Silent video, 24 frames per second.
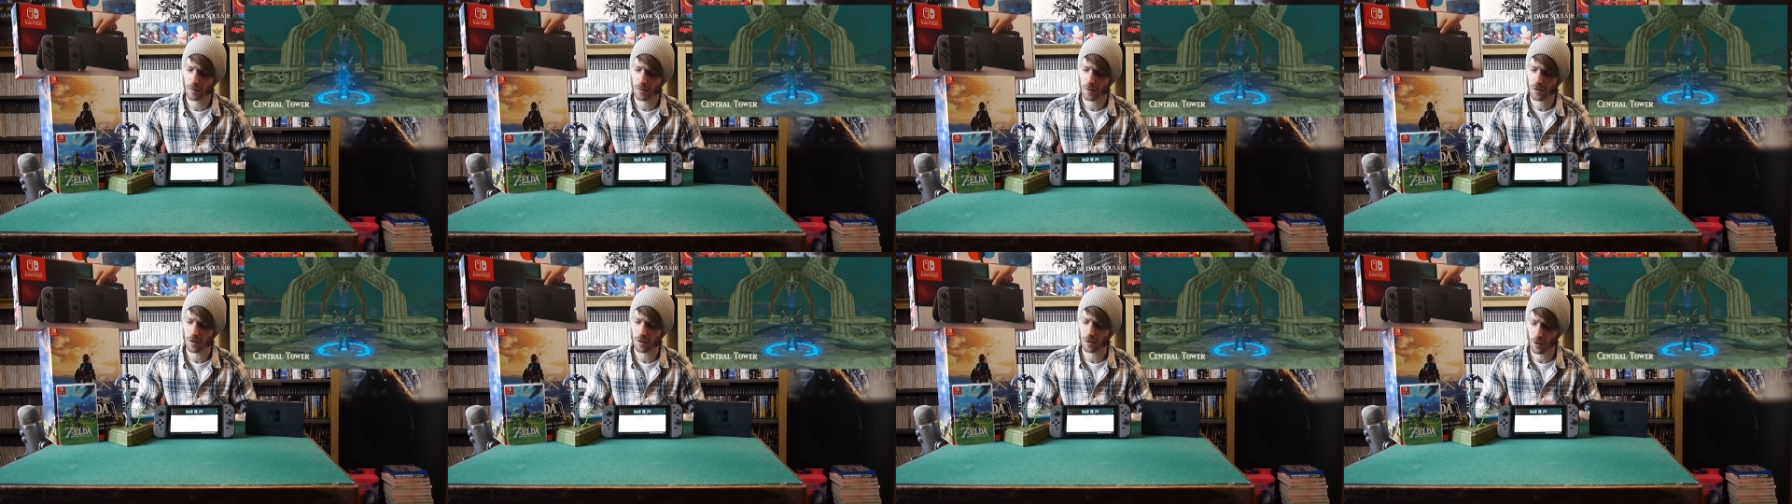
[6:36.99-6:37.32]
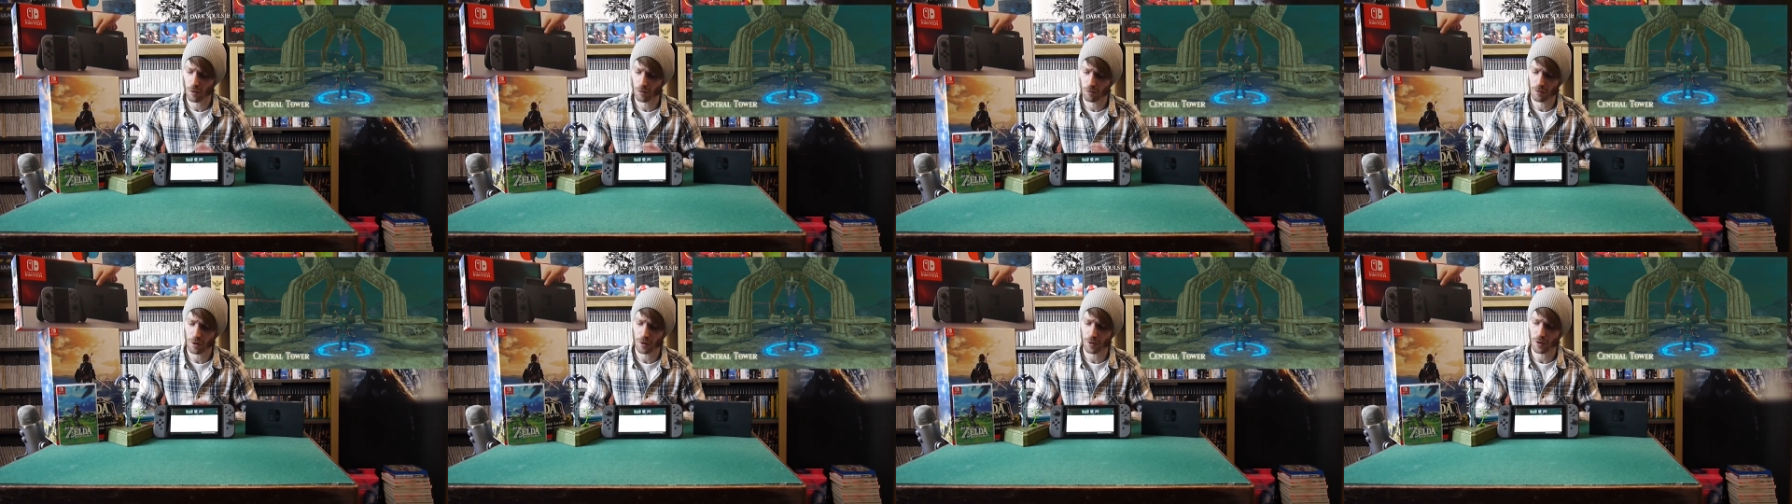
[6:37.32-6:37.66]
It's got
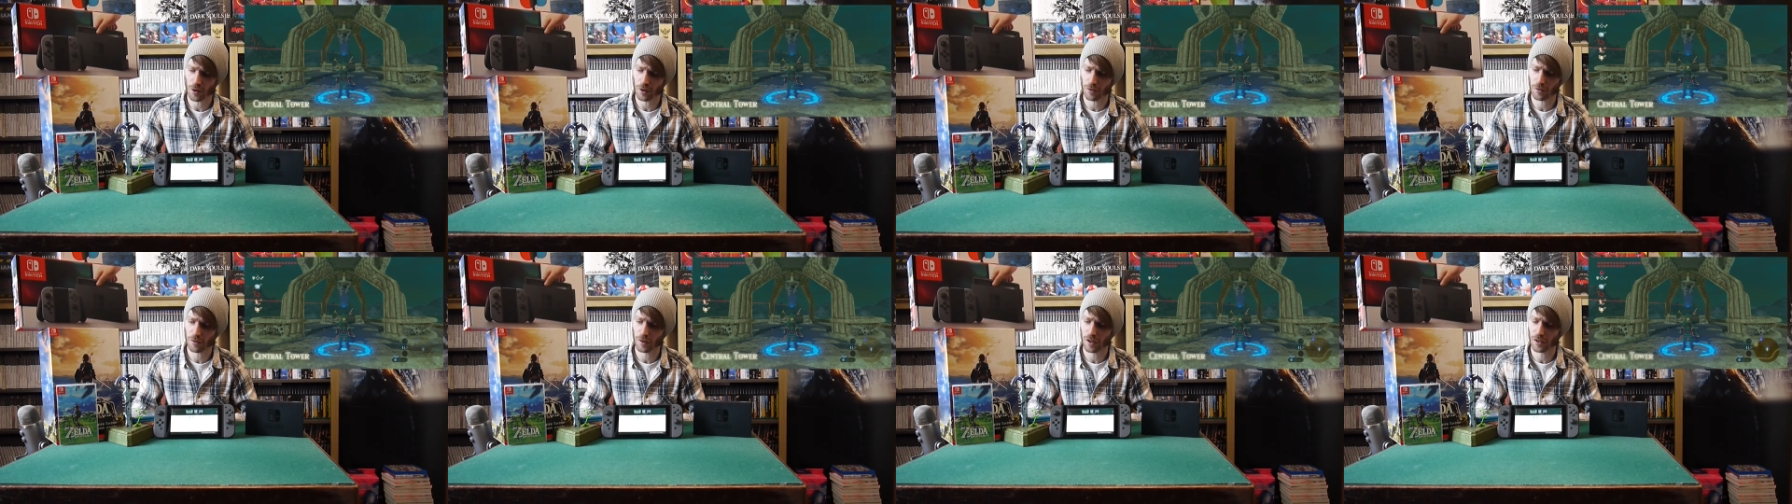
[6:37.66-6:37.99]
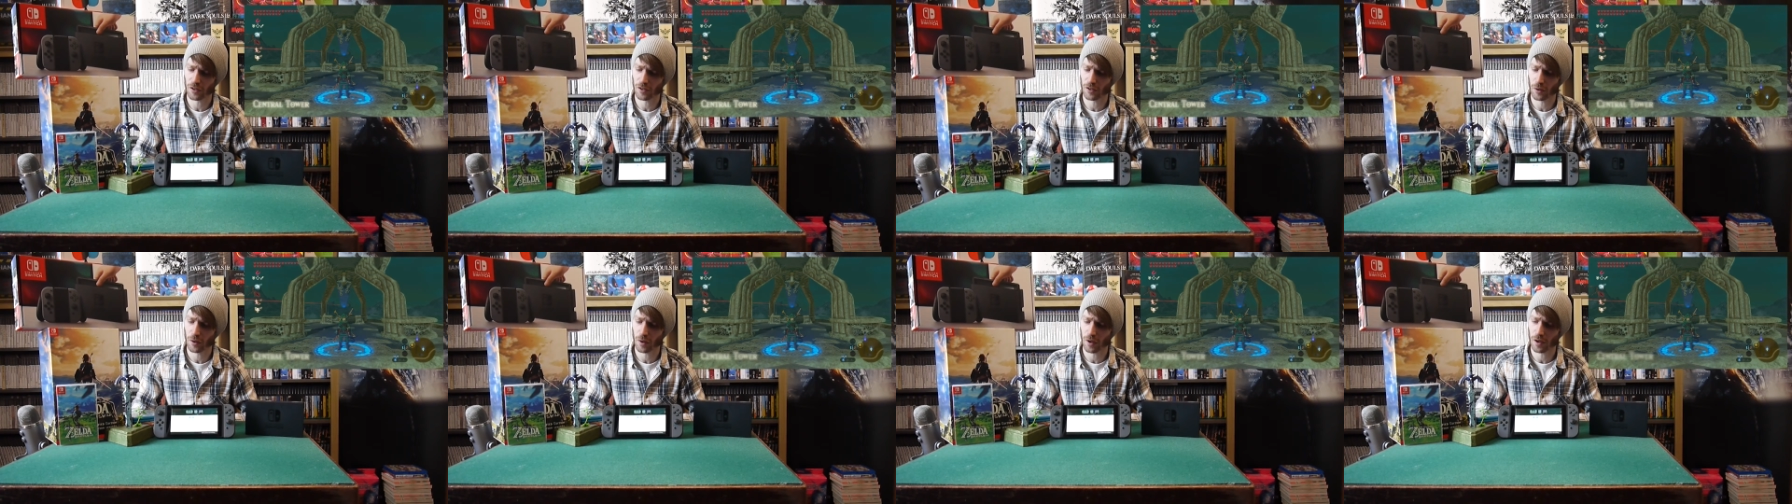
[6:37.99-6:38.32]
a real nice
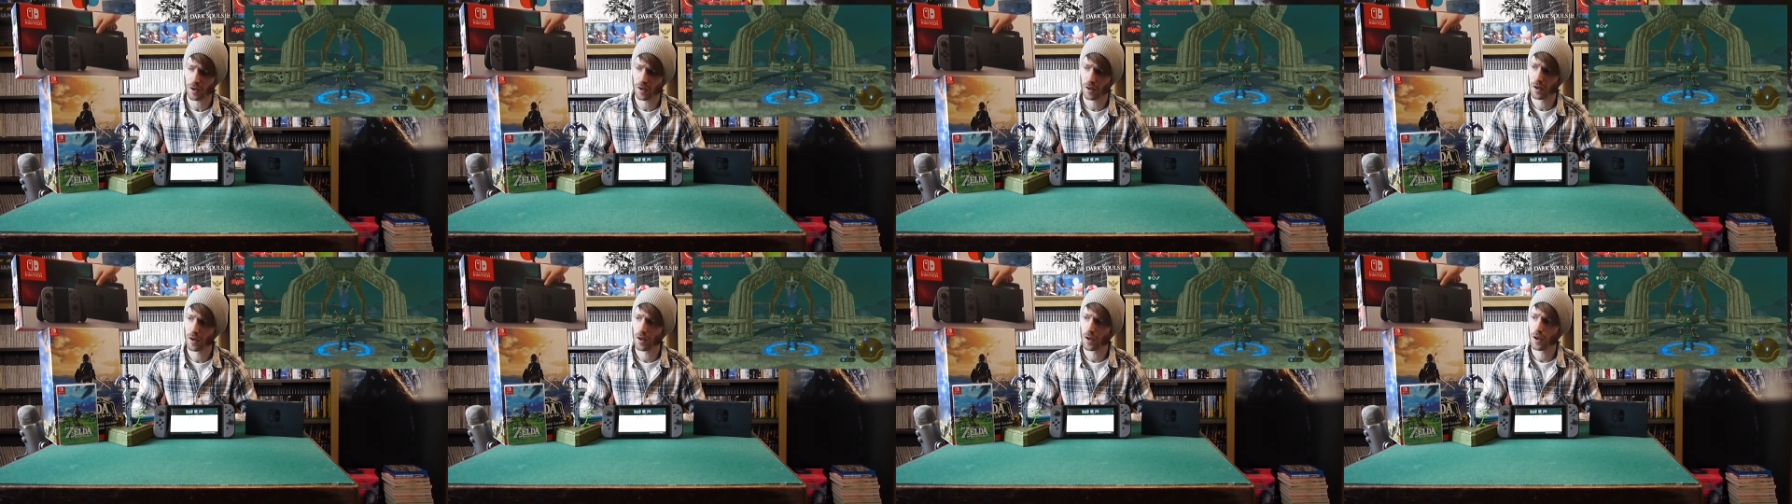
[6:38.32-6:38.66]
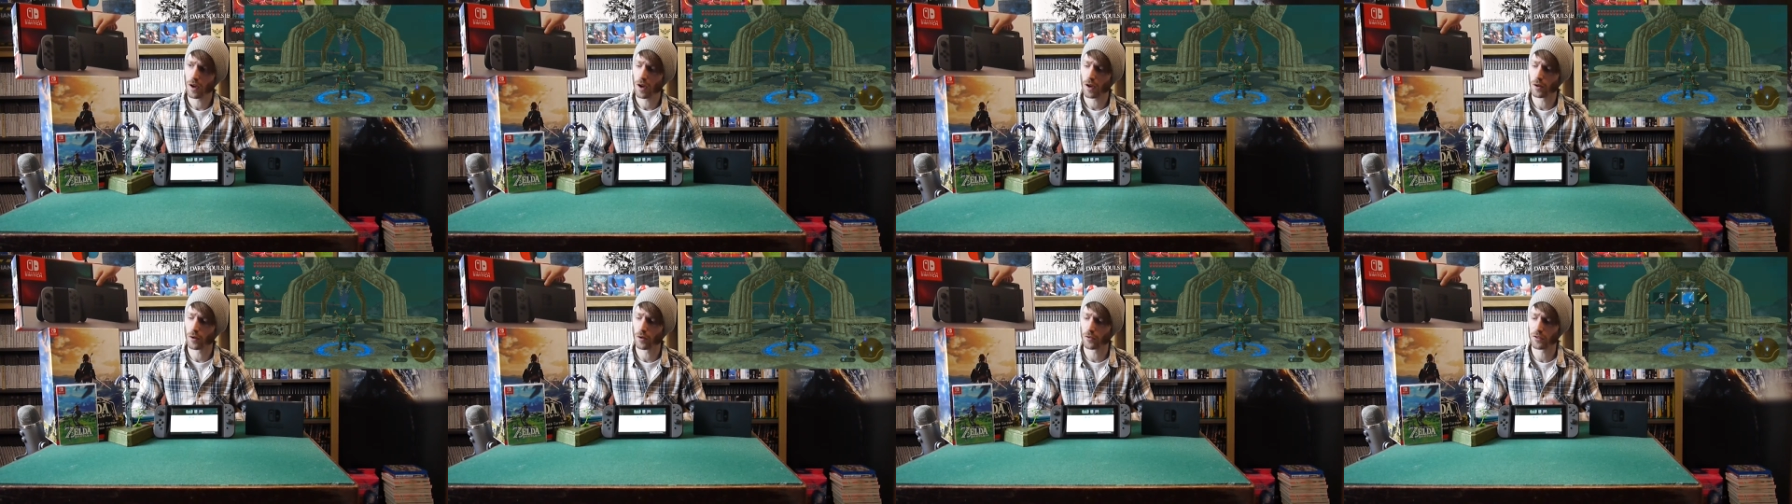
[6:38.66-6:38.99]
finish to it.
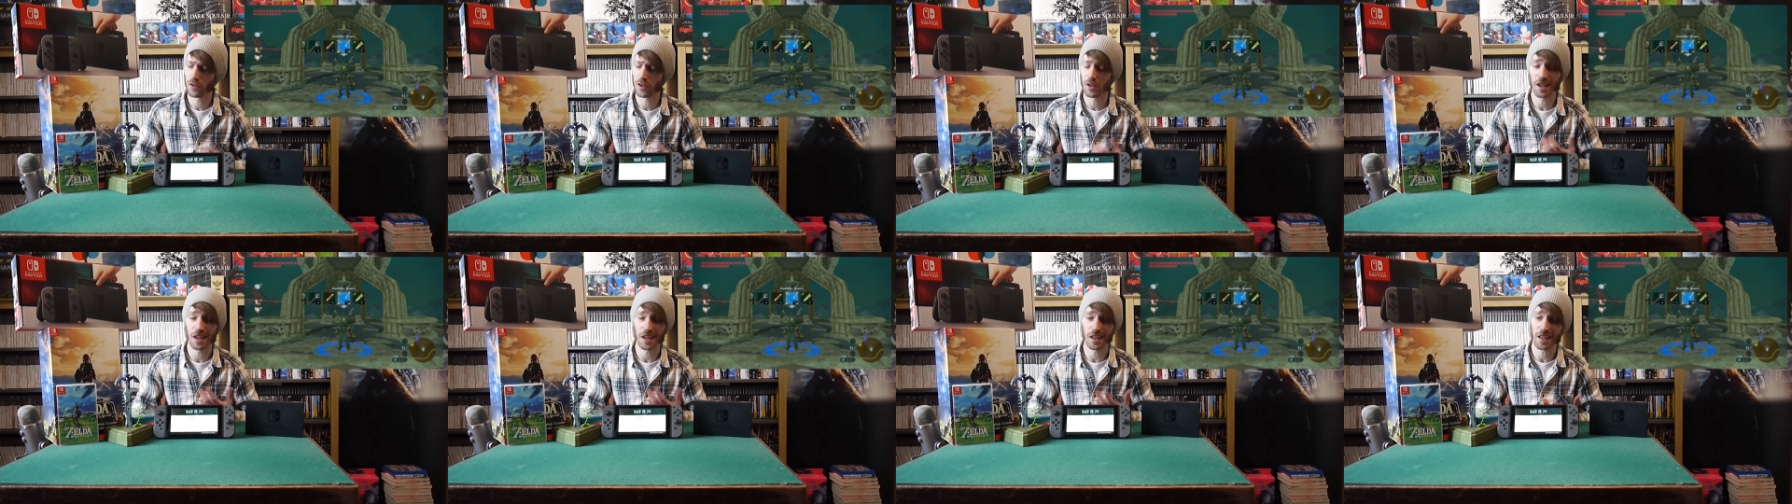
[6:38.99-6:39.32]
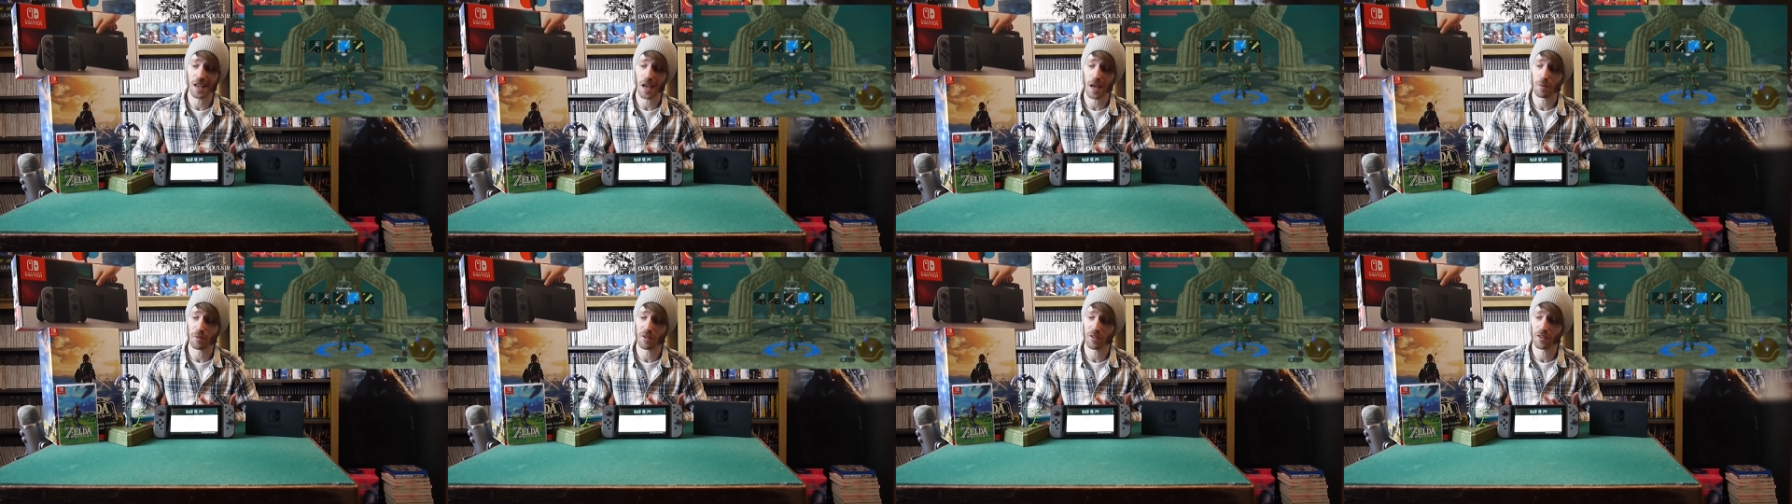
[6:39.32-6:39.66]
And obviously you get the
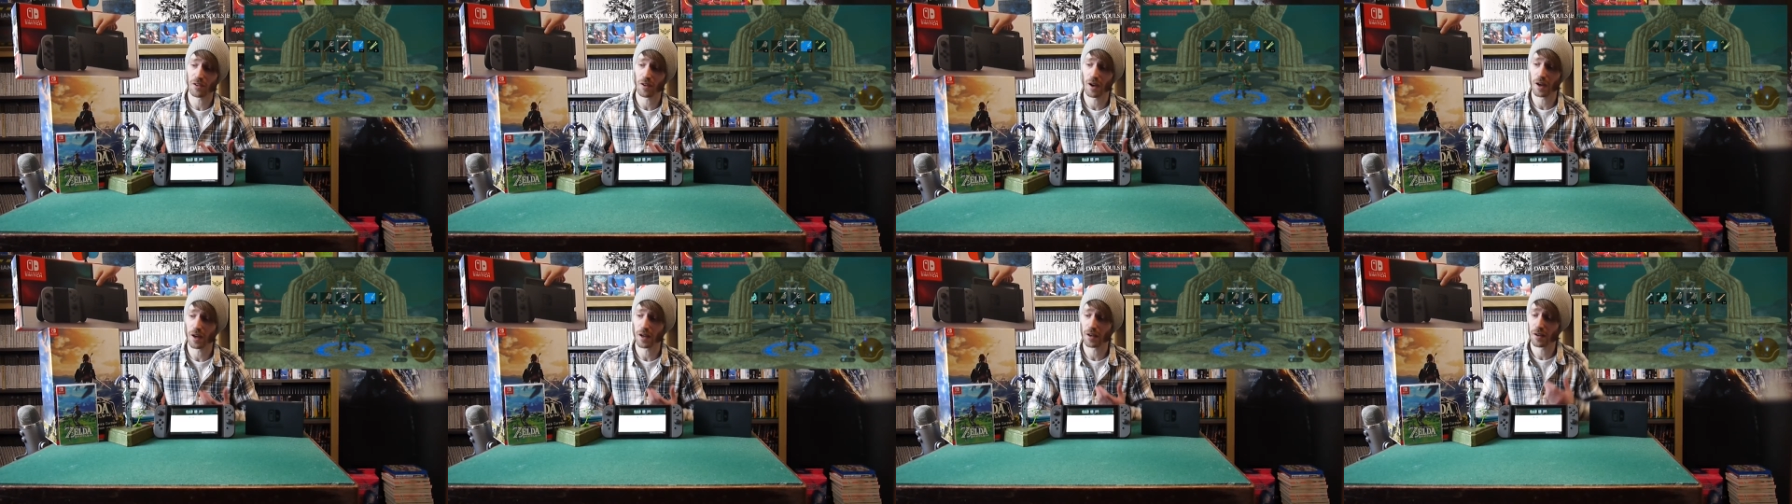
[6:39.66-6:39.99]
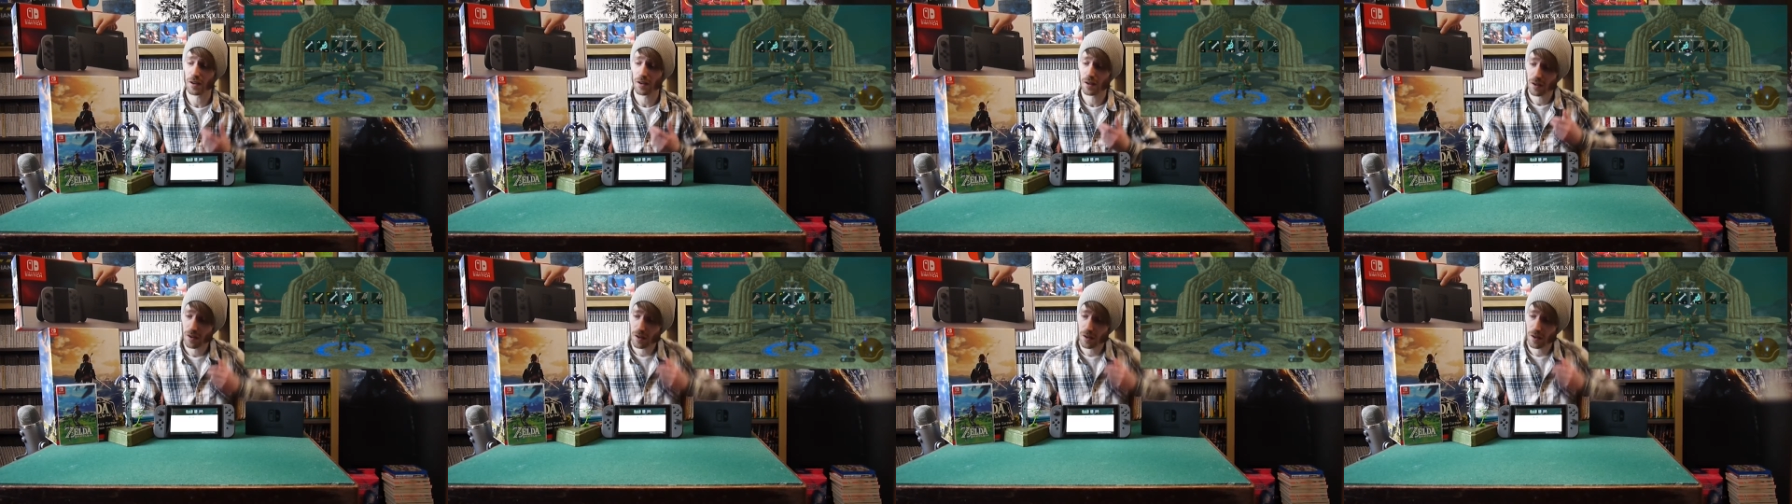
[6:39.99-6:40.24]
game inside.